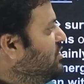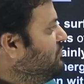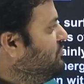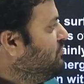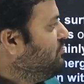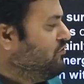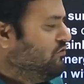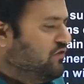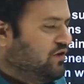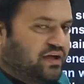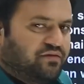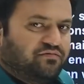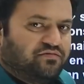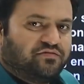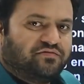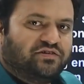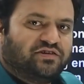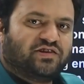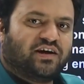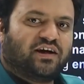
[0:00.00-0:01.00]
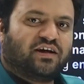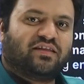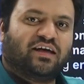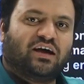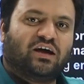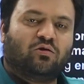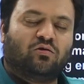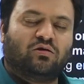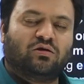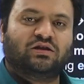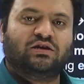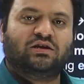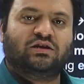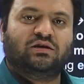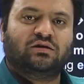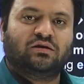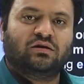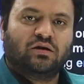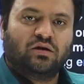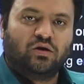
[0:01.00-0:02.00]
waves which are there on
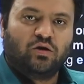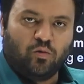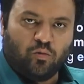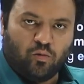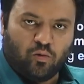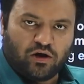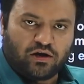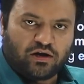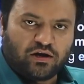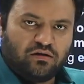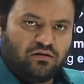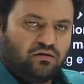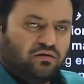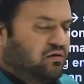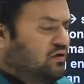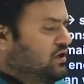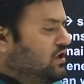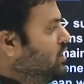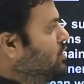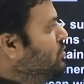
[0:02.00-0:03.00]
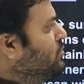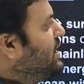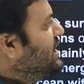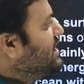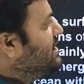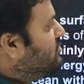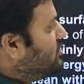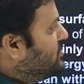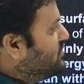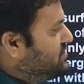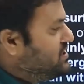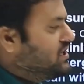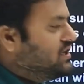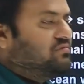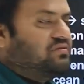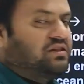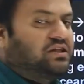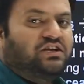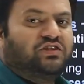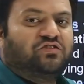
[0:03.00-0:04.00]
the water, you might have
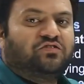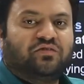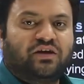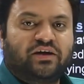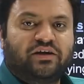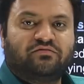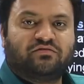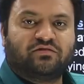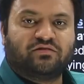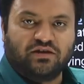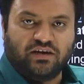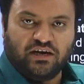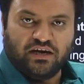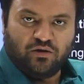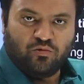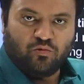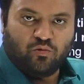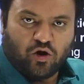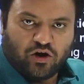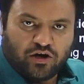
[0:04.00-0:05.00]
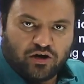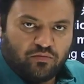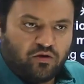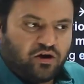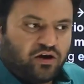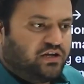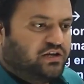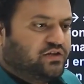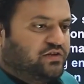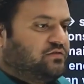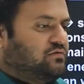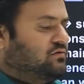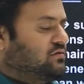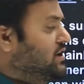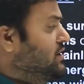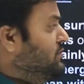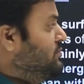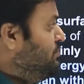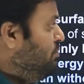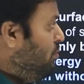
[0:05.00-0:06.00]
observed these waves in water bodies,
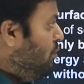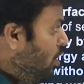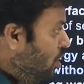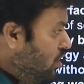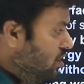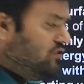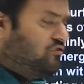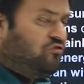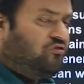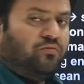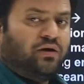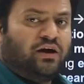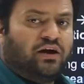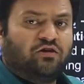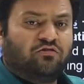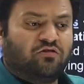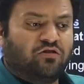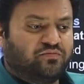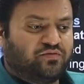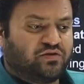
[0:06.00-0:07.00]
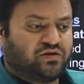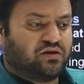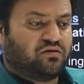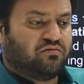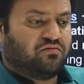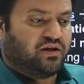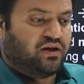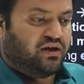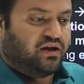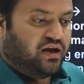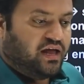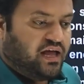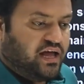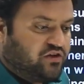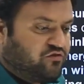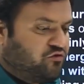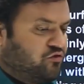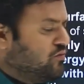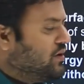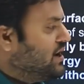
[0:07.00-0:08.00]
in ponds you might have observed, in
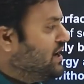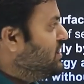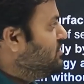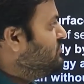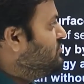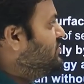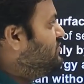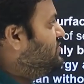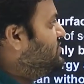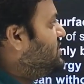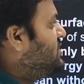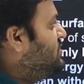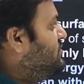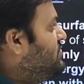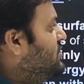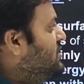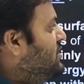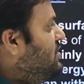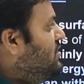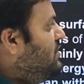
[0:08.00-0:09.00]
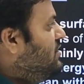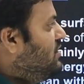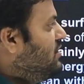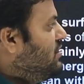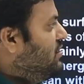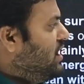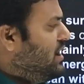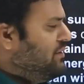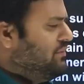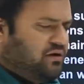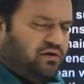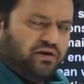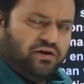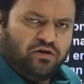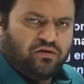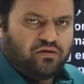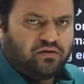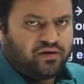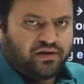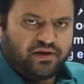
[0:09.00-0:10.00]
lakes you might have observed. I
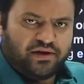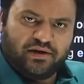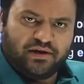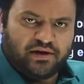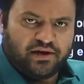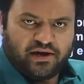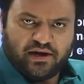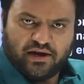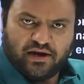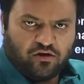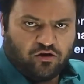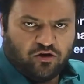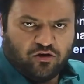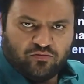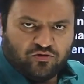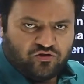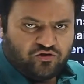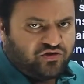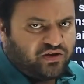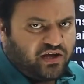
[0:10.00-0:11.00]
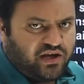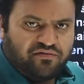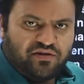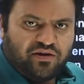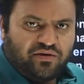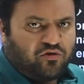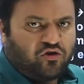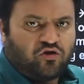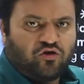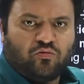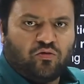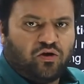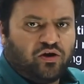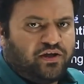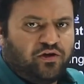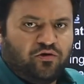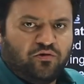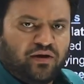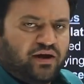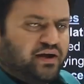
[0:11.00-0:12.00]
mean, in almost every water body
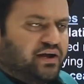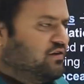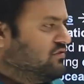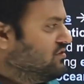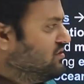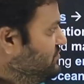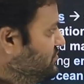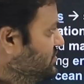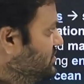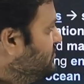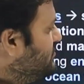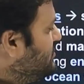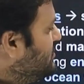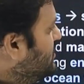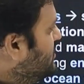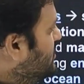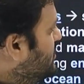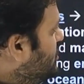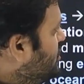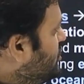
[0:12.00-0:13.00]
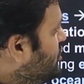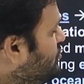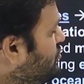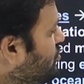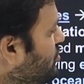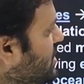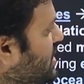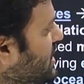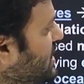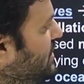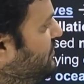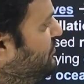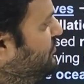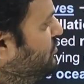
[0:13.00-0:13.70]
you might have observed. So here if you